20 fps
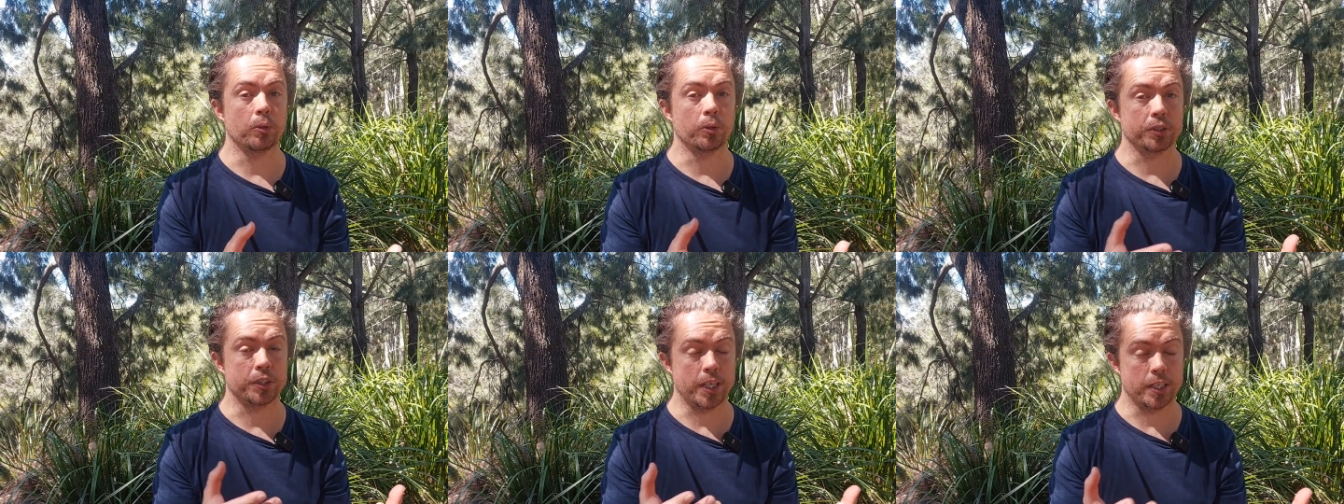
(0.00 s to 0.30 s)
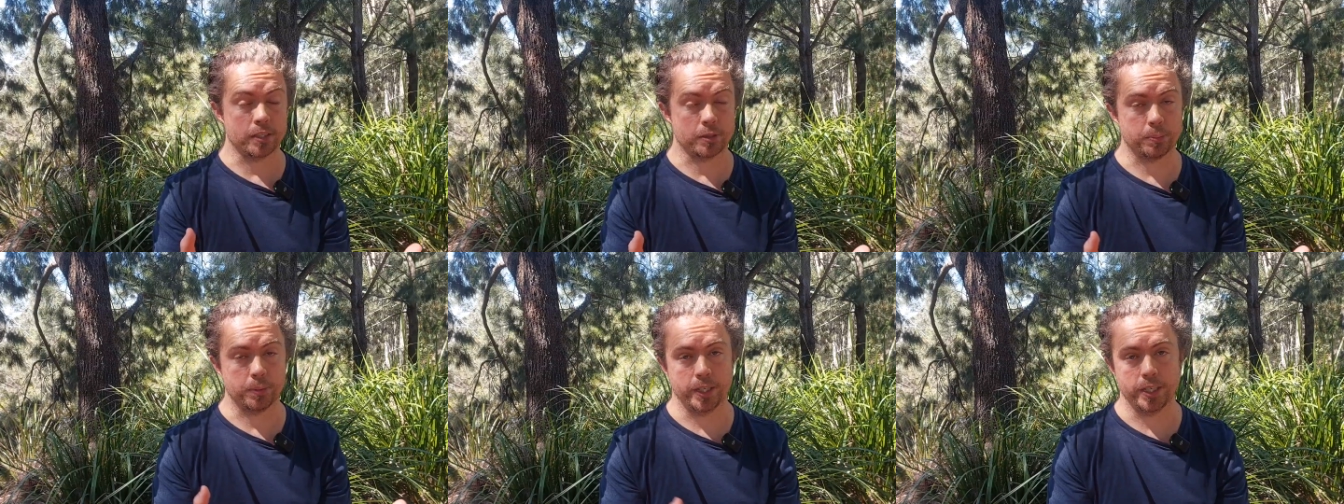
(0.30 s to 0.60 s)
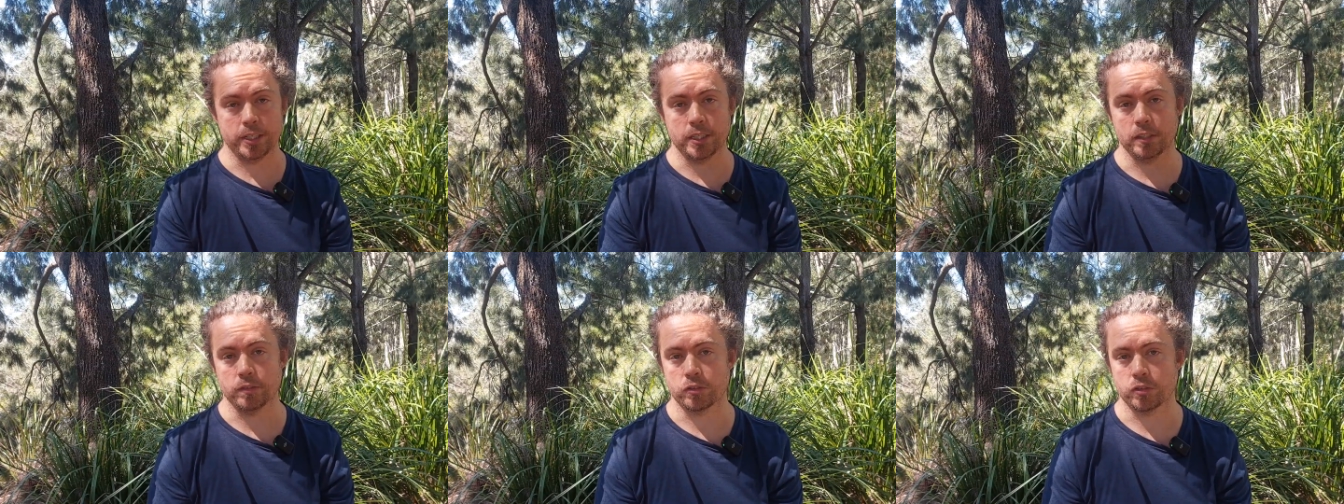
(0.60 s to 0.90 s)
more dense
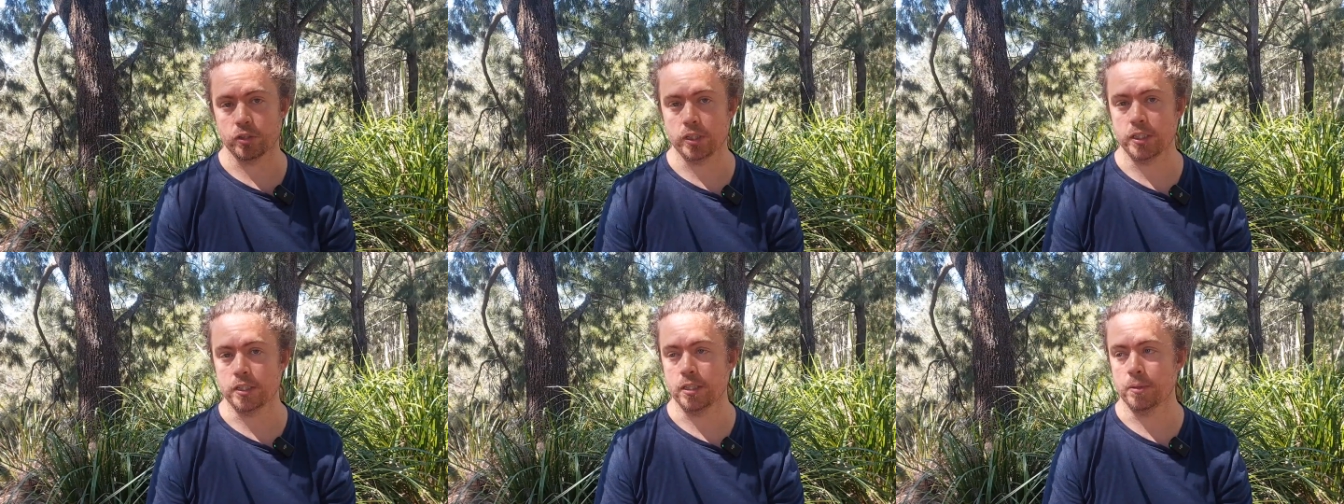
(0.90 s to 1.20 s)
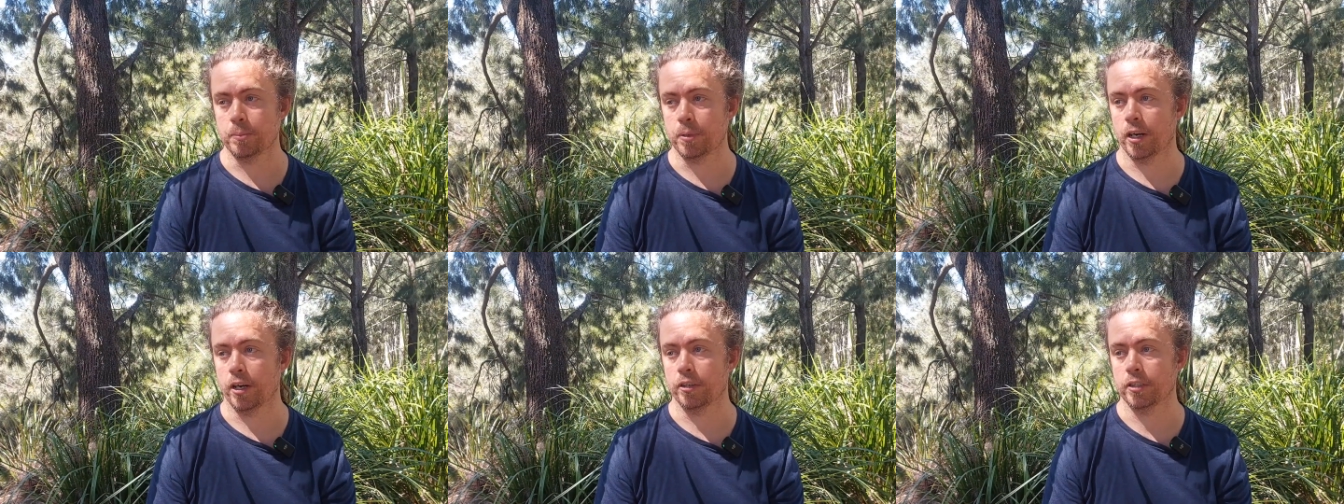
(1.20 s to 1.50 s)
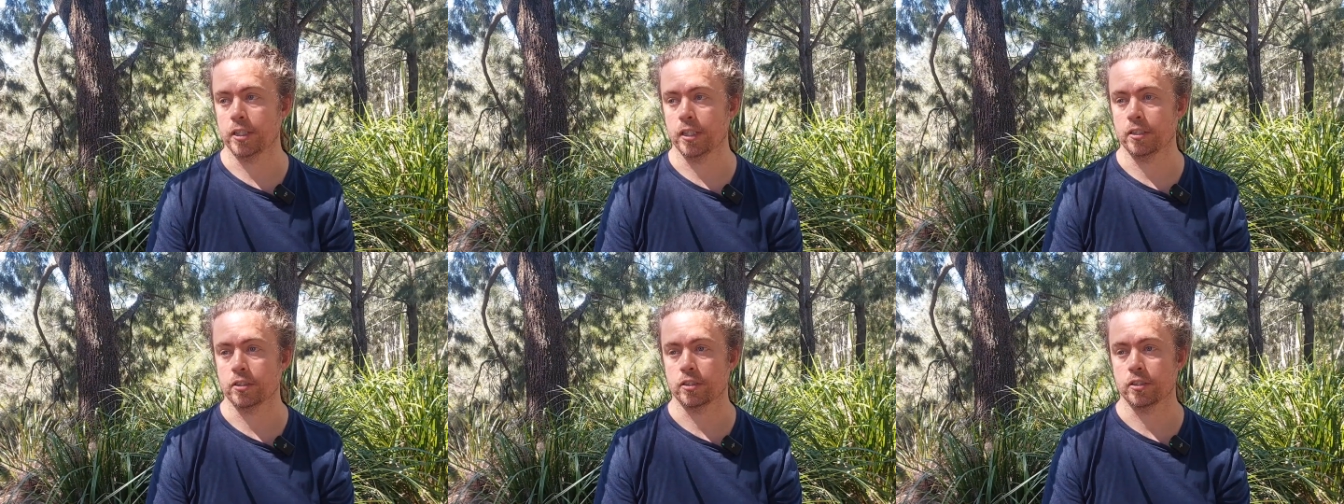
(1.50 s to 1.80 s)
planting of trees in
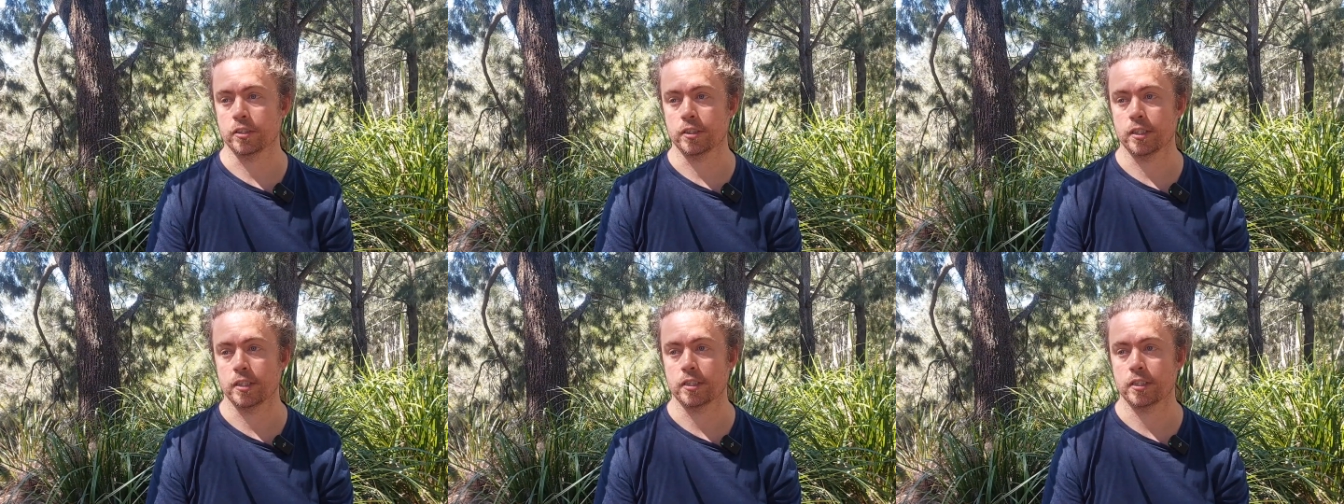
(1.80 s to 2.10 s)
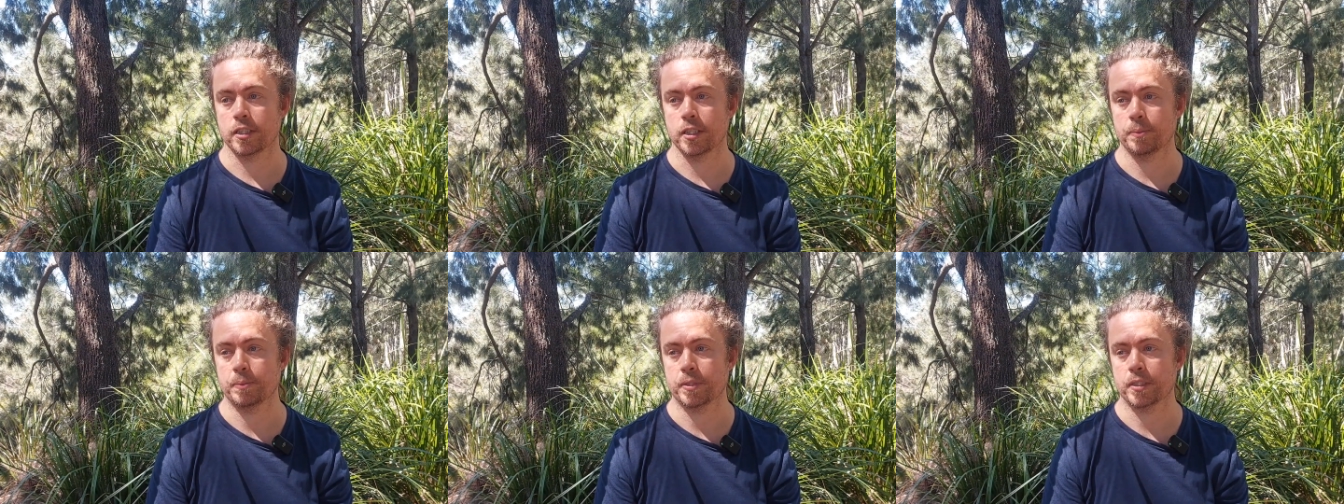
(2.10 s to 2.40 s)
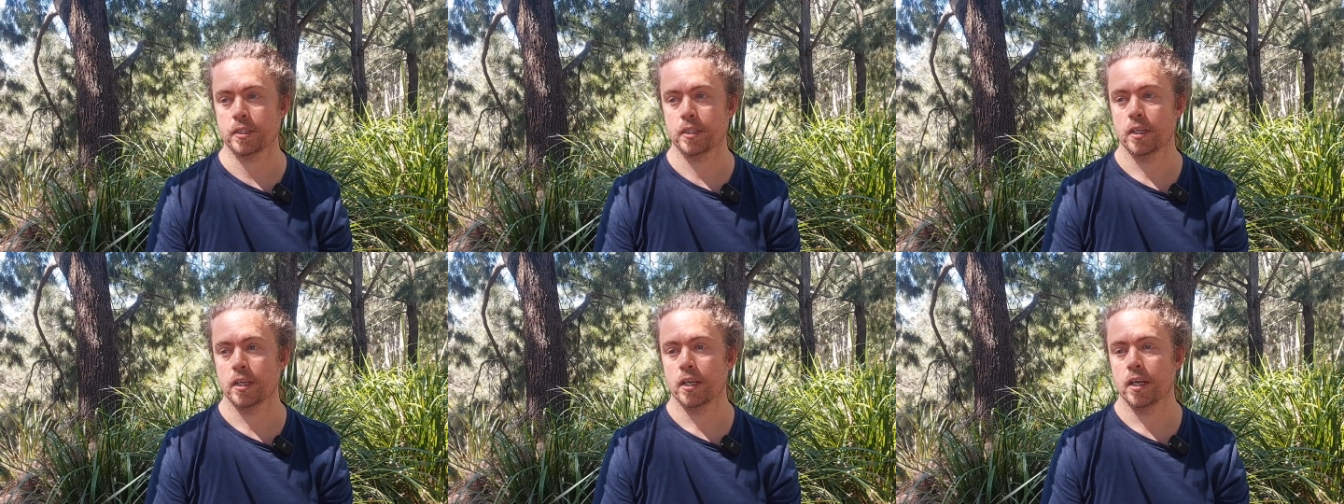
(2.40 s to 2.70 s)
bioretention
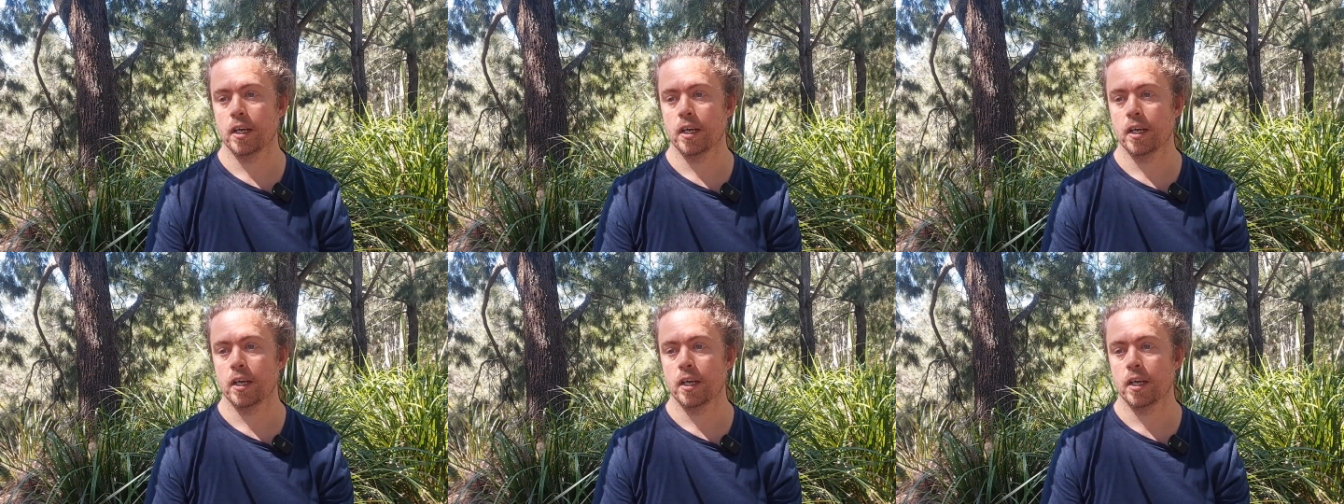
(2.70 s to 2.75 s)
systems.